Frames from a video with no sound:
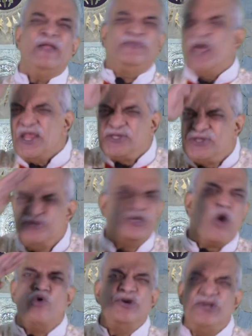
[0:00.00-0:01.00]
There is
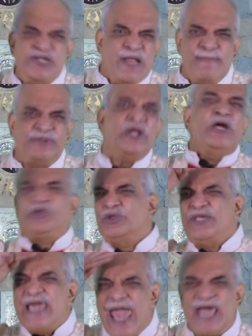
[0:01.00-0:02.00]
no limit to
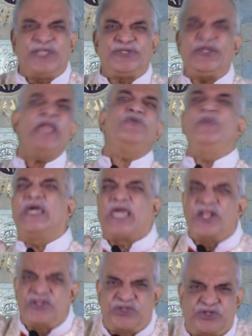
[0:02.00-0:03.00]
the extent we
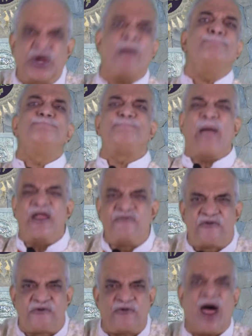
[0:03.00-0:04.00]
can jump
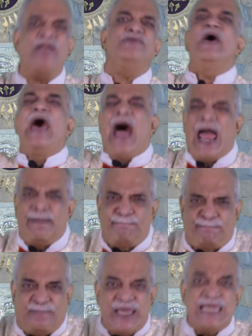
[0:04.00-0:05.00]
and run
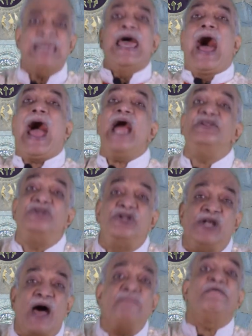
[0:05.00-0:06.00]
and be
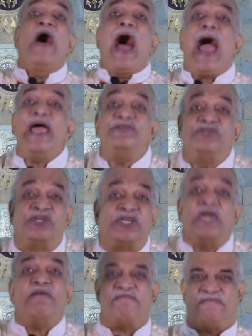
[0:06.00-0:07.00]
and love and
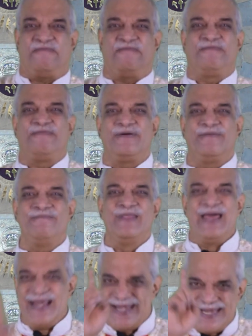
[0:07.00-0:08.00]
give.
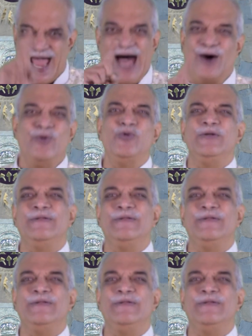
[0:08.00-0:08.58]
Now,